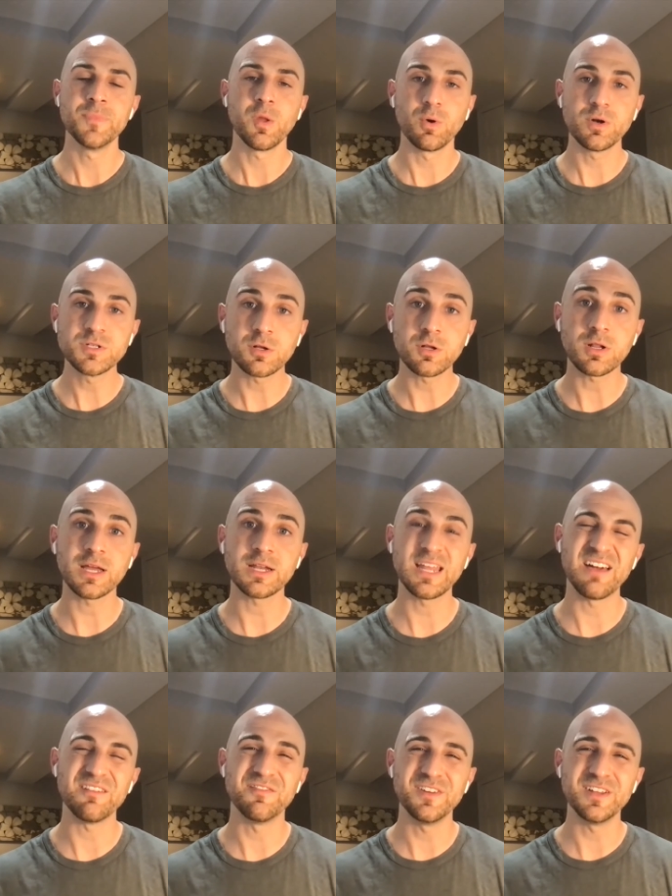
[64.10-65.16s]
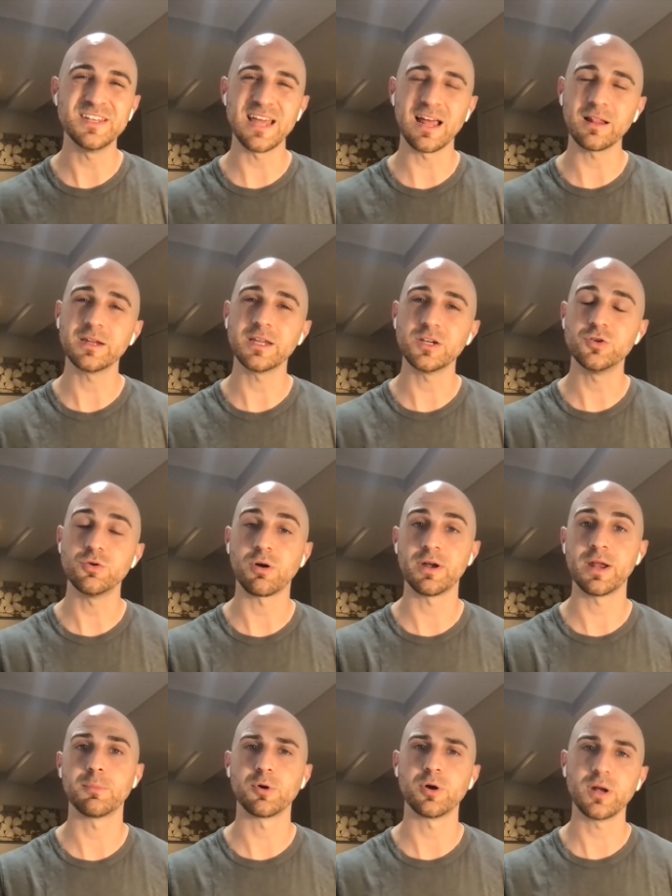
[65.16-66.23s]
What does it look like to have fidelity to our
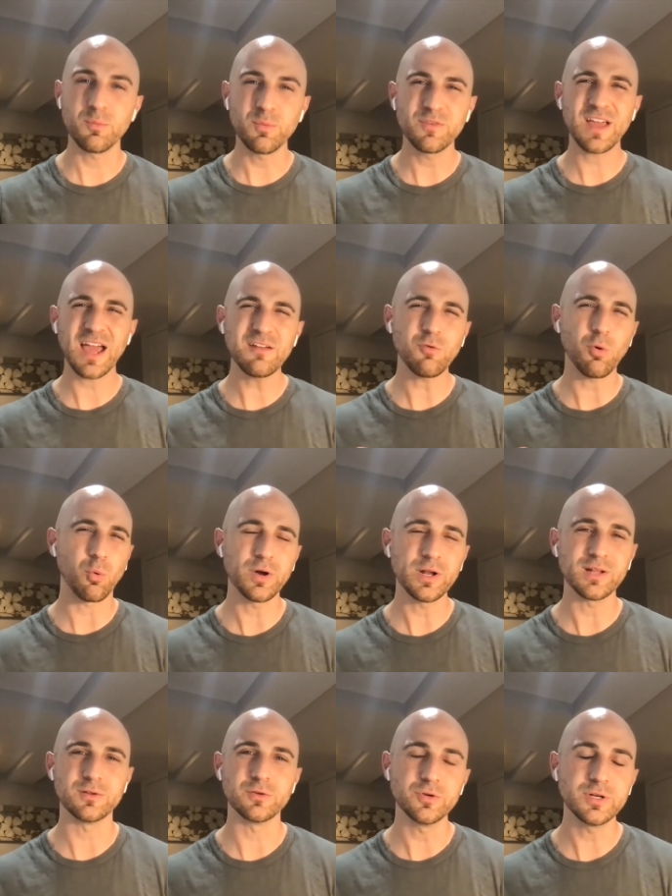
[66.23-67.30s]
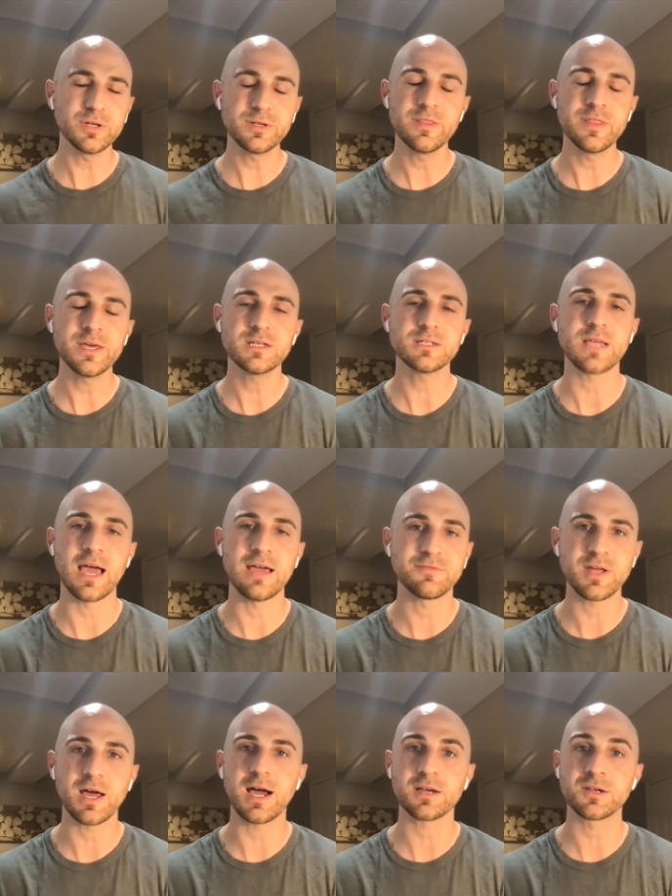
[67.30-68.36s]
neighborhood? And we've kind of already alluded to this. I've
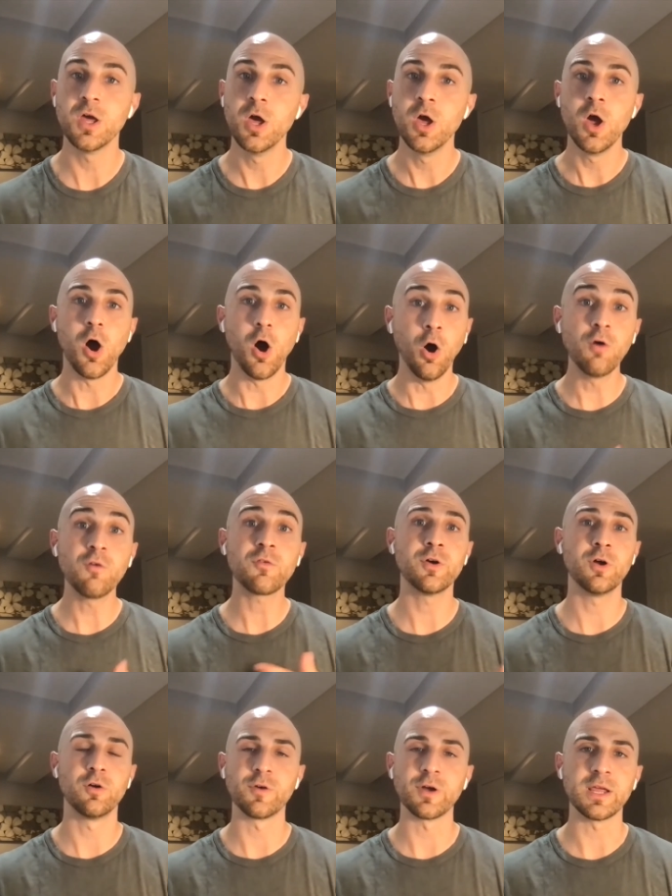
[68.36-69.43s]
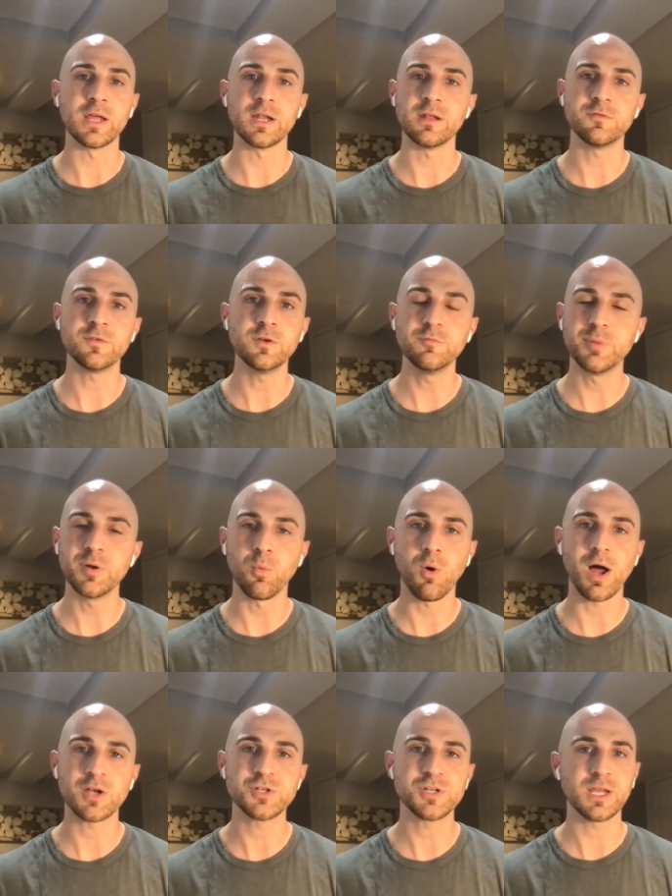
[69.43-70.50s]
talked over and over again. If you've been
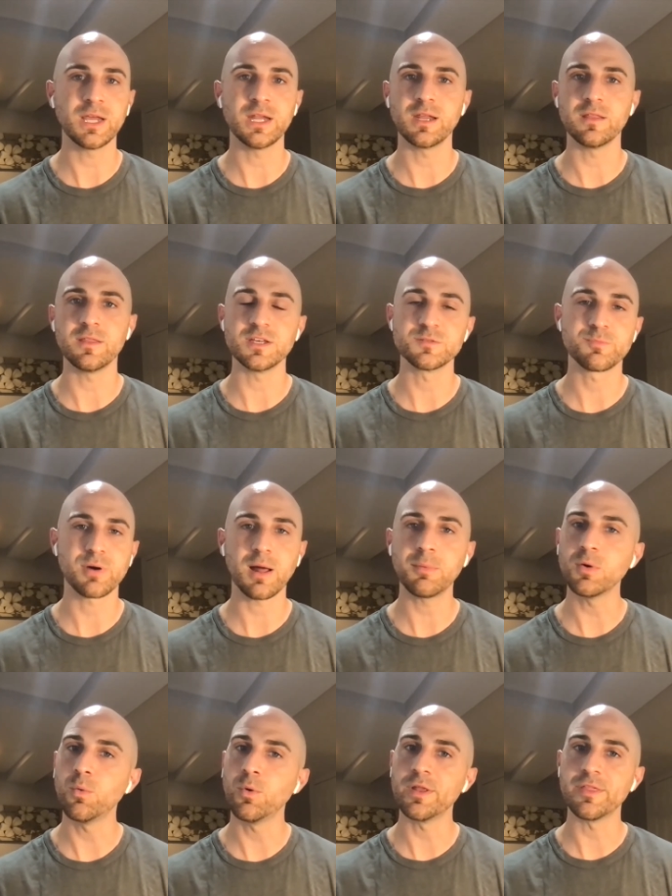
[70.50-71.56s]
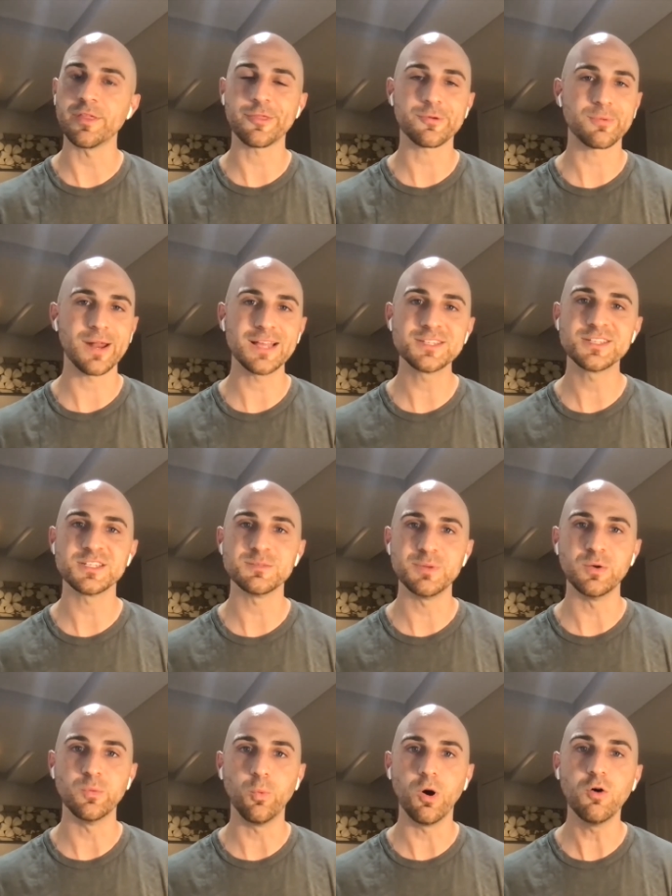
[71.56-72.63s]
watching any of these, probably one of the threads that's
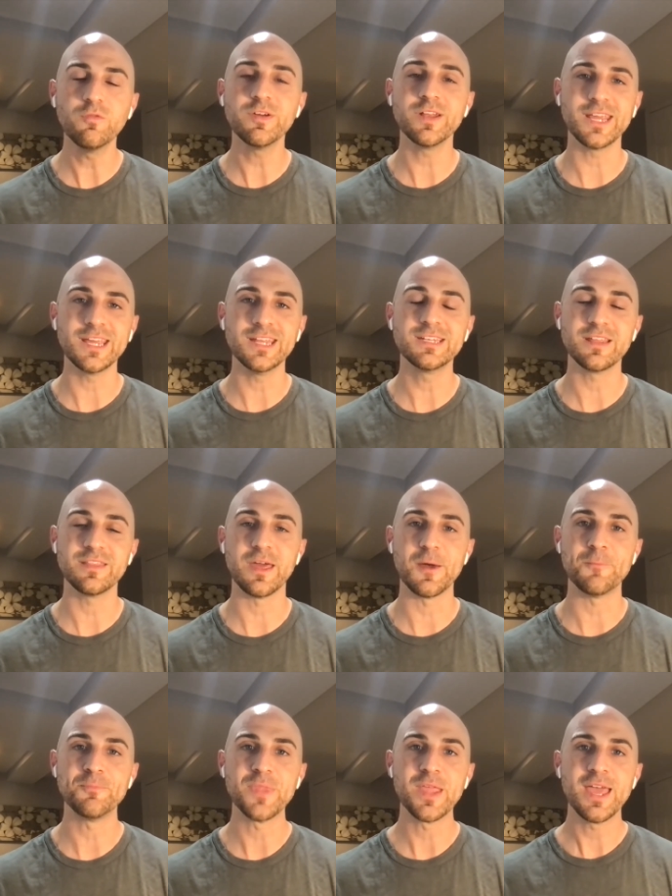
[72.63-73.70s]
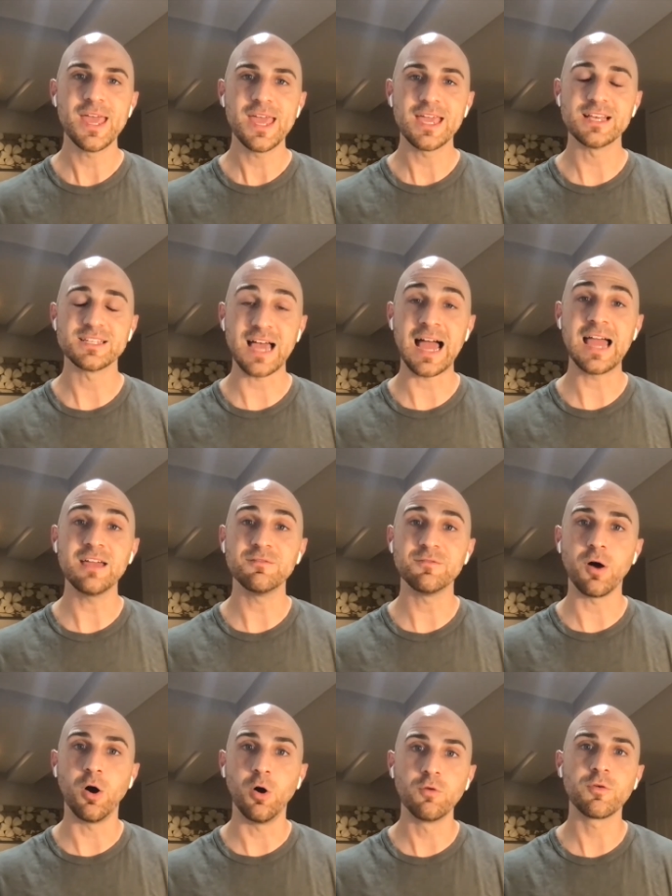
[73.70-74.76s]
been woven into them is I have
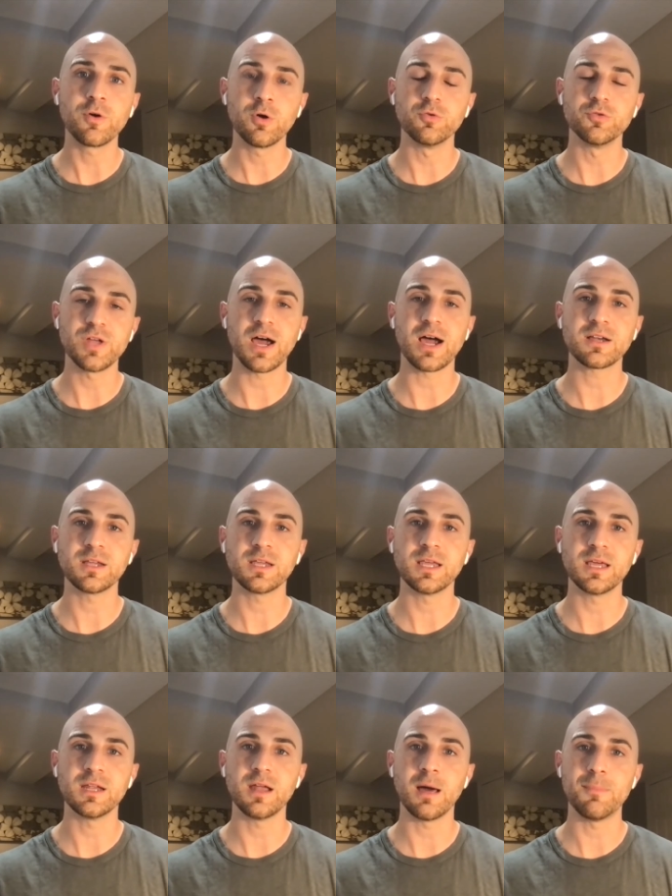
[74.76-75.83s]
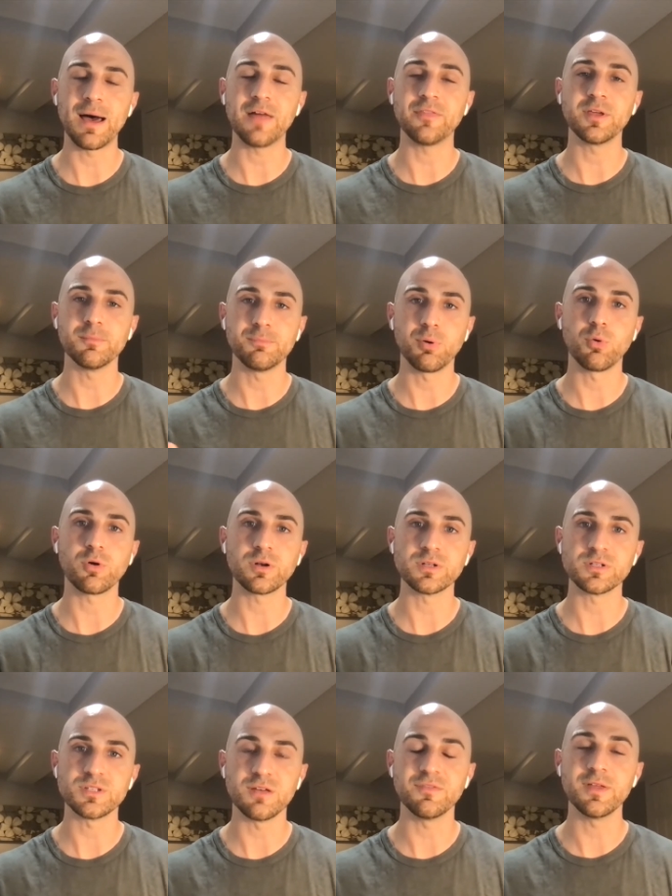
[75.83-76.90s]
over and over talked again about the
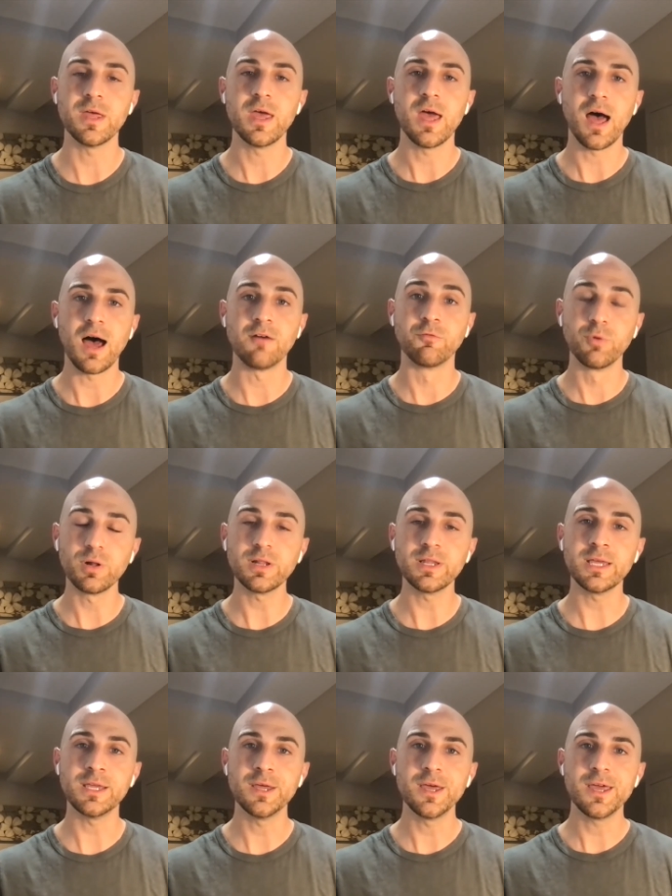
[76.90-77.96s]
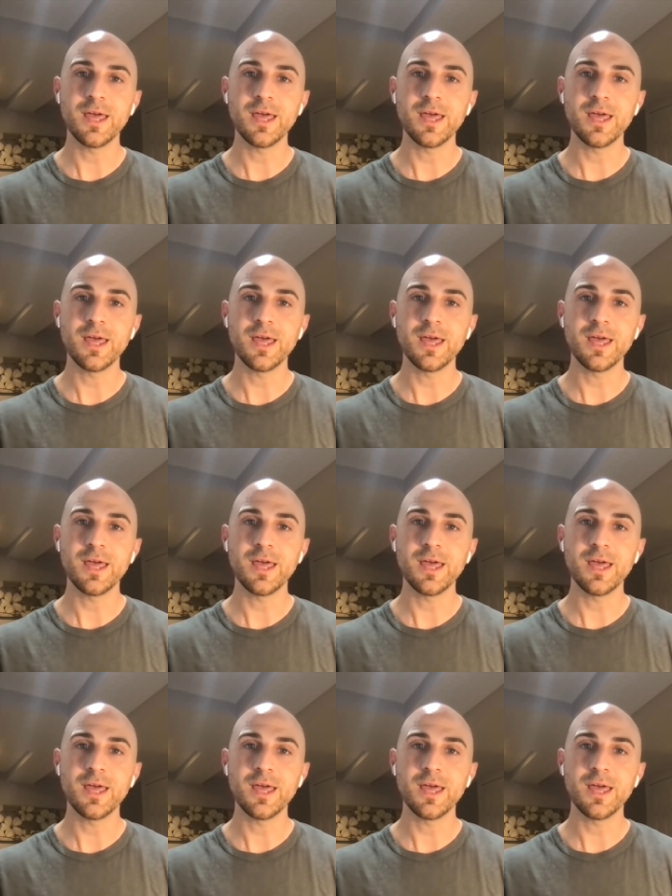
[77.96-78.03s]
importance of really